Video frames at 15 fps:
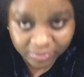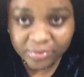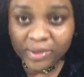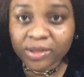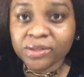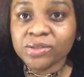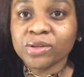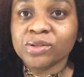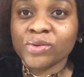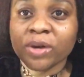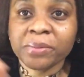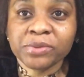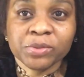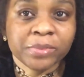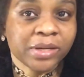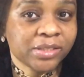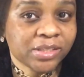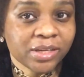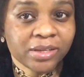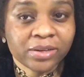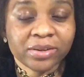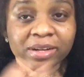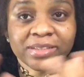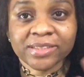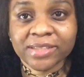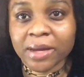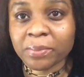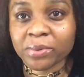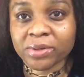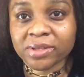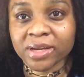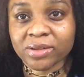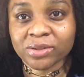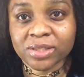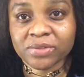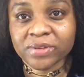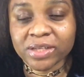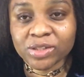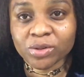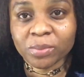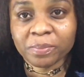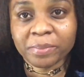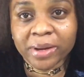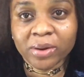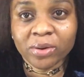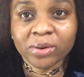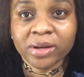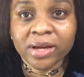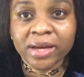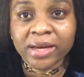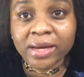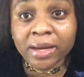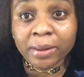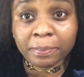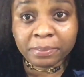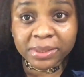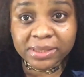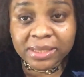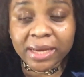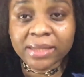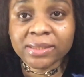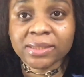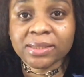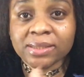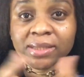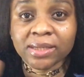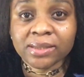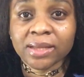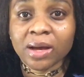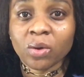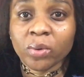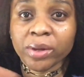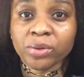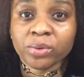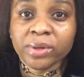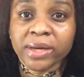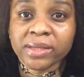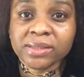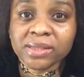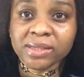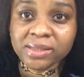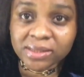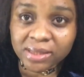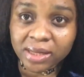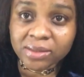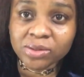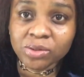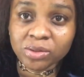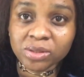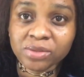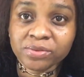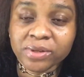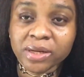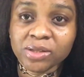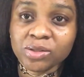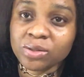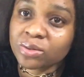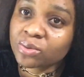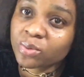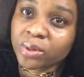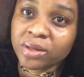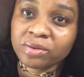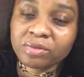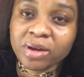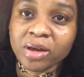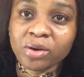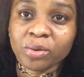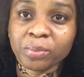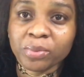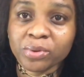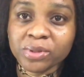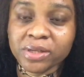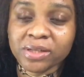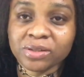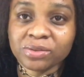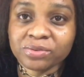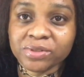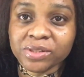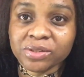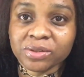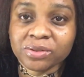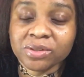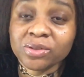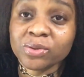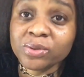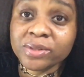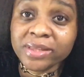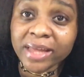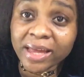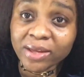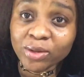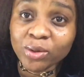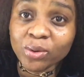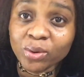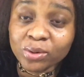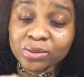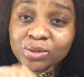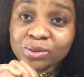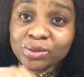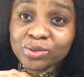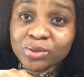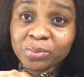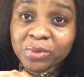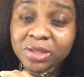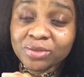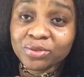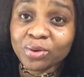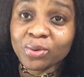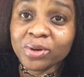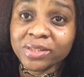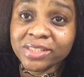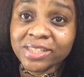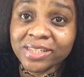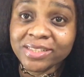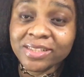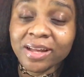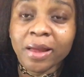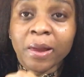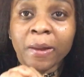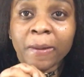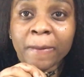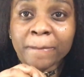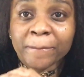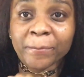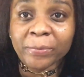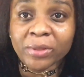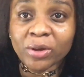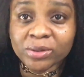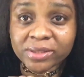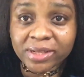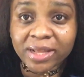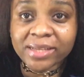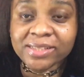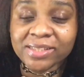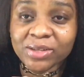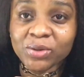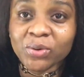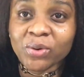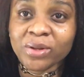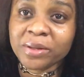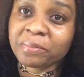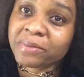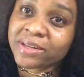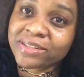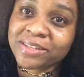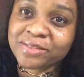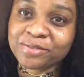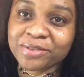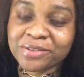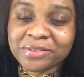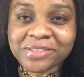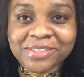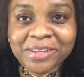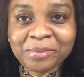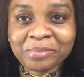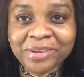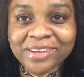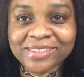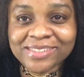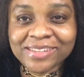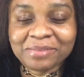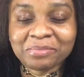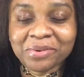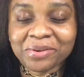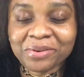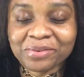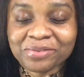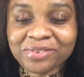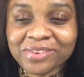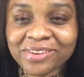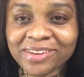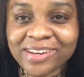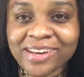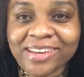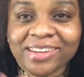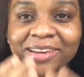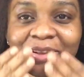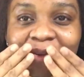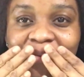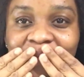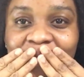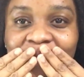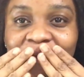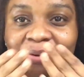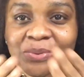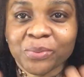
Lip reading: subscribe to my channel and tap on that notification bell beside it. In that way you get instant notification whenever I upload a new video. So thank you all so much for watching. Until I see you all in my next video, stay blessed, stay beautiful, and I love you all.